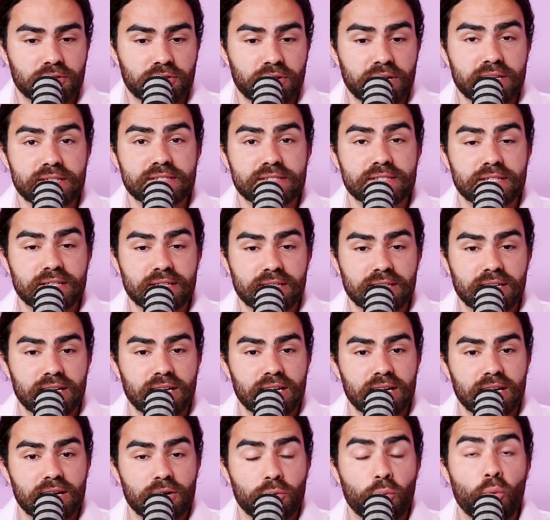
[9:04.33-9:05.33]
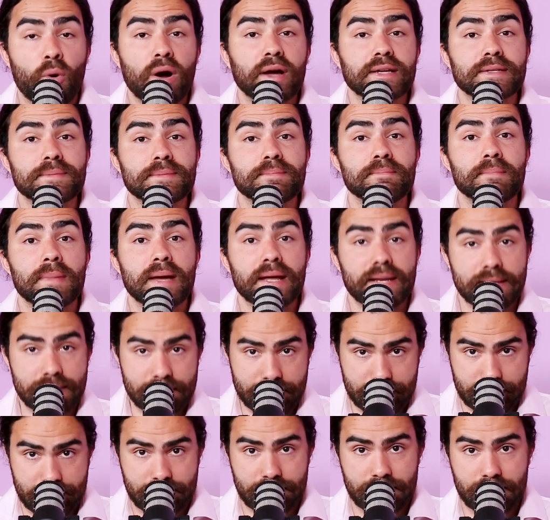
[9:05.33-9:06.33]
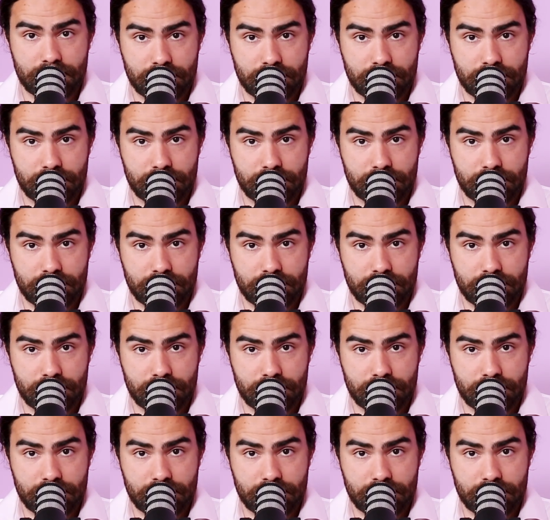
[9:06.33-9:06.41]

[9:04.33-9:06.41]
crazy white men